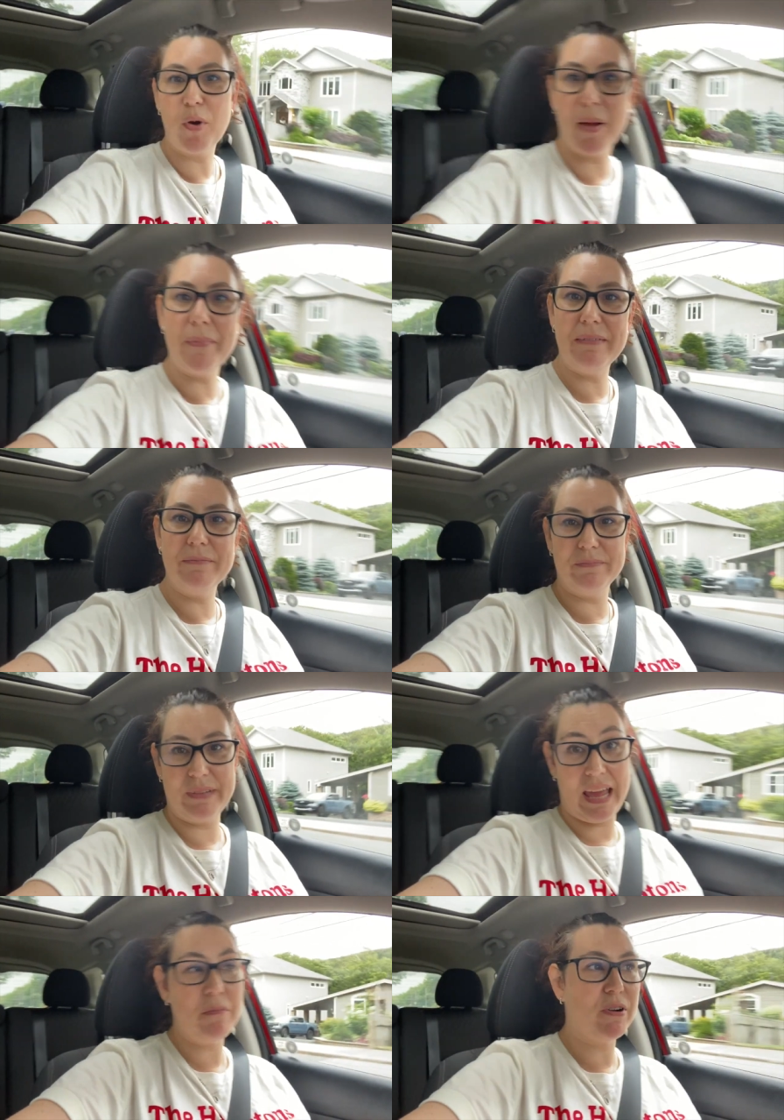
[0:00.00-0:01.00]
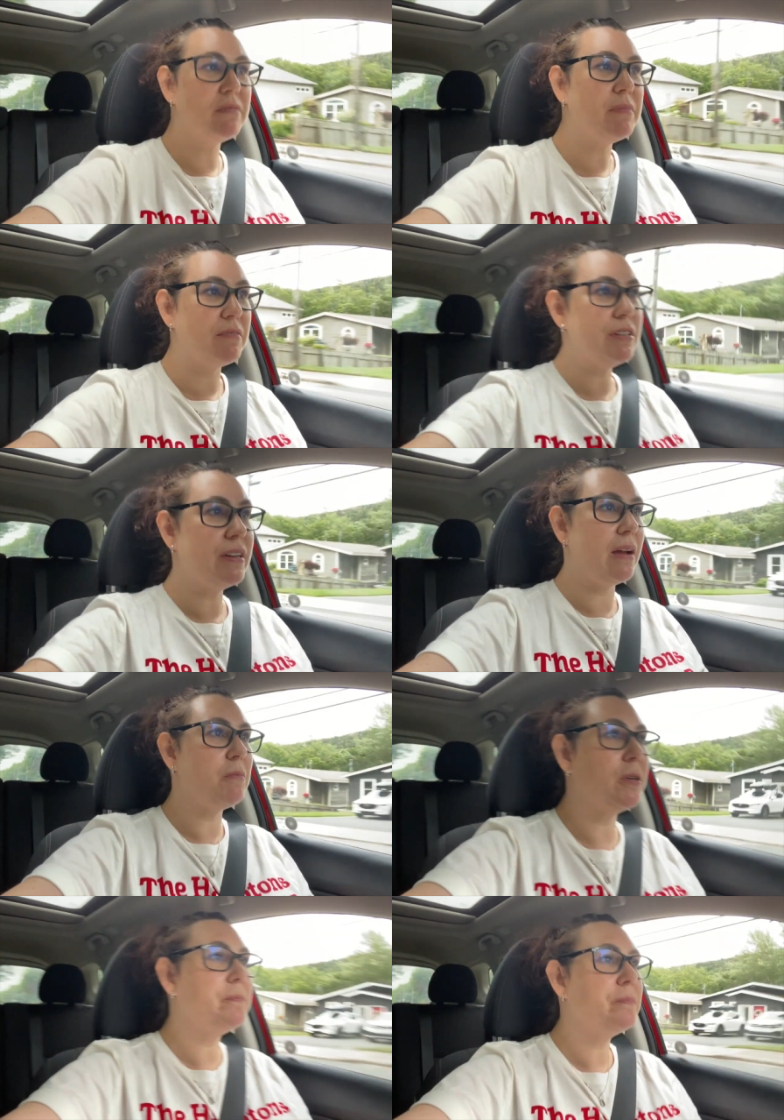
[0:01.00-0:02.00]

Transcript: brought my camera, my real camera,